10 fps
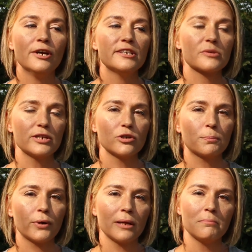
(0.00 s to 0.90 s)
So I do a
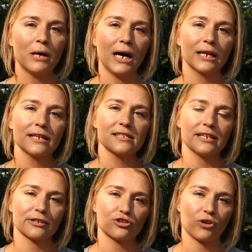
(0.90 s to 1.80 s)
pretty modest
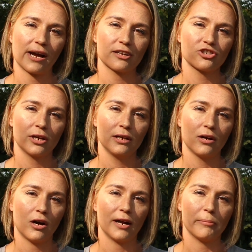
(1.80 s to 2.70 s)
extraction
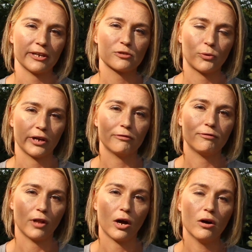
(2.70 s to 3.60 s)
on my spring
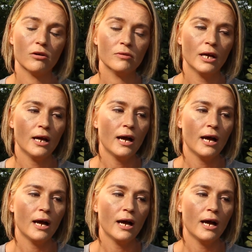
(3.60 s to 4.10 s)
flow,